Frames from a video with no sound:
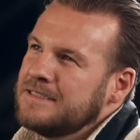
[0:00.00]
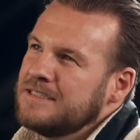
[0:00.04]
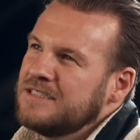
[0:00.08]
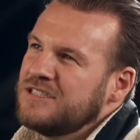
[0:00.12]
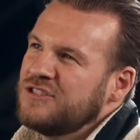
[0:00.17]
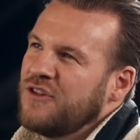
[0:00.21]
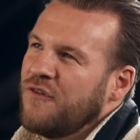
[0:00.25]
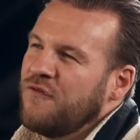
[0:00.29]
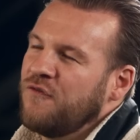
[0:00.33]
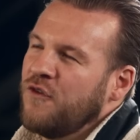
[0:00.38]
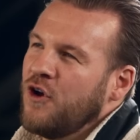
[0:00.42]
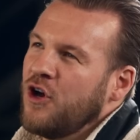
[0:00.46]

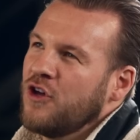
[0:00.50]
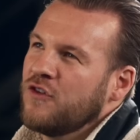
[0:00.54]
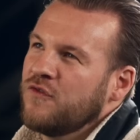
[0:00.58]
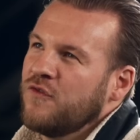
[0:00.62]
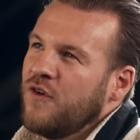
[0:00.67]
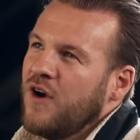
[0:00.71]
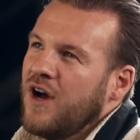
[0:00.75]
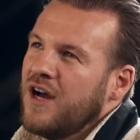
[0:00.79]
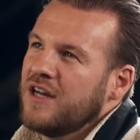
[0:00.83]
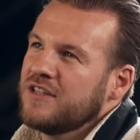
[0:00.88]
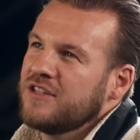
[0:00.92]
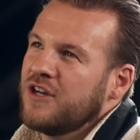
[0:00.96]
The first
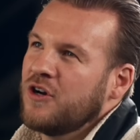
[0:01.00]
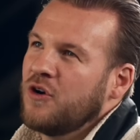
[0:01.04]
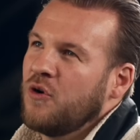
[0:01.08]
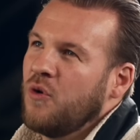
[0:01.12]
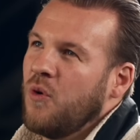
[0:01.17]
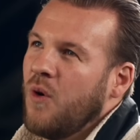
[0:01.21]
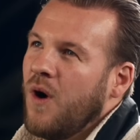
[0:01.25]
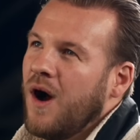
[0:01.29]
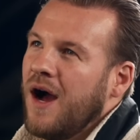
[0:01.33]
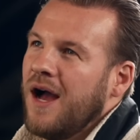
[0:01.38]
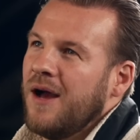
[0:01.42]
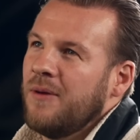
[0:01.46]
fight I'd done
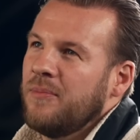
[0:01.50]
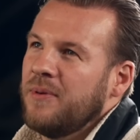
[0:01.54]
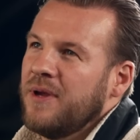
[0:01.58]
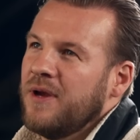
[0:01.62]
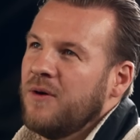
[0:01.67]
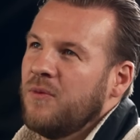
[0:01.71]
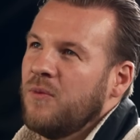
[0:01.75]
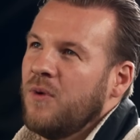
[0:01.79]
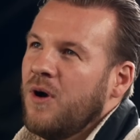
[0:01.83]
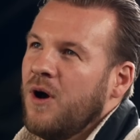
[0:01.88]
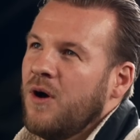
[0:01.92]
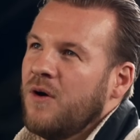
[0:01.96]
quite a bit
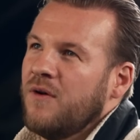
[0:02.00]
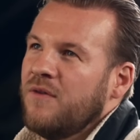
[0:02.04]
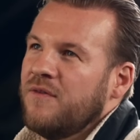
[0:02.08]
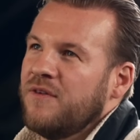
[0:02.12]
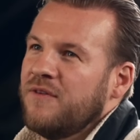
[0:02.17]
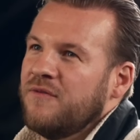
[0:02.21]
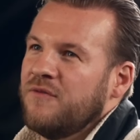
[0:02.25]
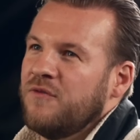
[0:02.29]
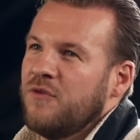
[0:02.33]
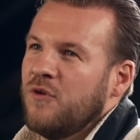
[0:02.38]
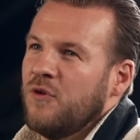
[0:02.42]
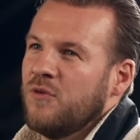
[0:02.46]
of work with
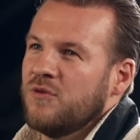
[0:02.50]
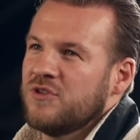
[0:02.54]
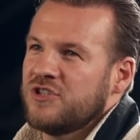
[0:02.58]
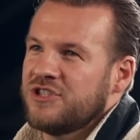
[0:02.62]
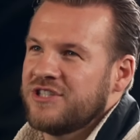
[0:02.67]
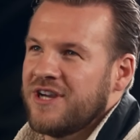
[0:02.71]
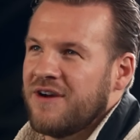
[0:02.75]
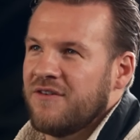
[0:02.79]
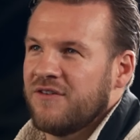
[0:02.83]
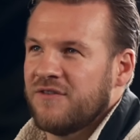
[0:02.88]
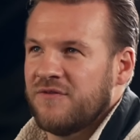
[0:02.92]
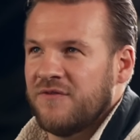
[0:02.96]
him for was
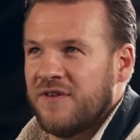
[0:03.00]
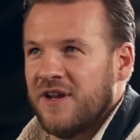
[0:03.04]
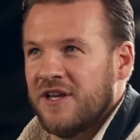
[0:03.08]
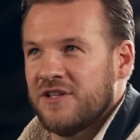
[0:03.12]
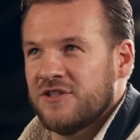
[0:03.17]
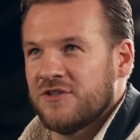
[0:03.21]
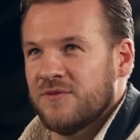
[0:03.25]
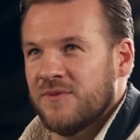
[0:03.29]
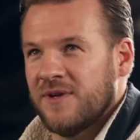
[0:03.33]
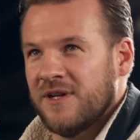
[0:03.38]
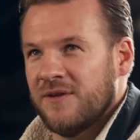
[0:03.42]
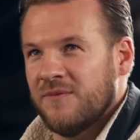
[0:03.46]
Jared
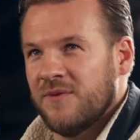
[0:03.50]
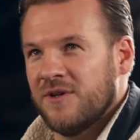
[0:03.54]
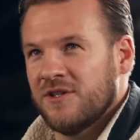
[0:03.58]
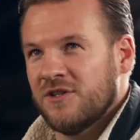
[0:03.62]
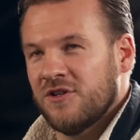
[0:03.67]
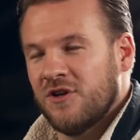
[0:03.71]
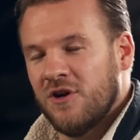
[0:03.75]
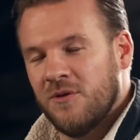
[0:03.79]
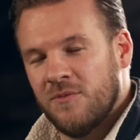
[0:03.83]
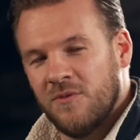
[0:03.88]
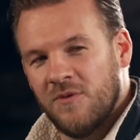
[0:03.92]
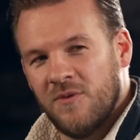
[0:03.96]
Fletcher when he won the
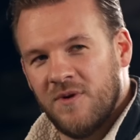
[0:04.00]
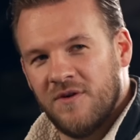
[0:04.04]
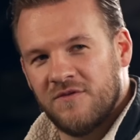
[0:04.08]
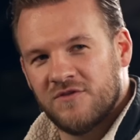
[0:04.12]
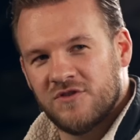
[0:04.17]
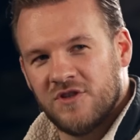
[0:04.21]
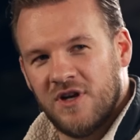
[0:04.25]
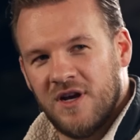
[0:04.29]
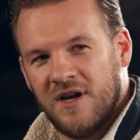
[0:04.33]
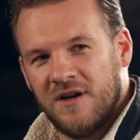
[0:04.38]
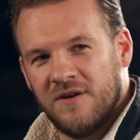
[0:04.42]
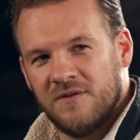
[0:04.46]
Commonwealth
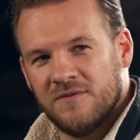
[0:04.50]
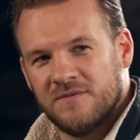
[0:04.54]
title.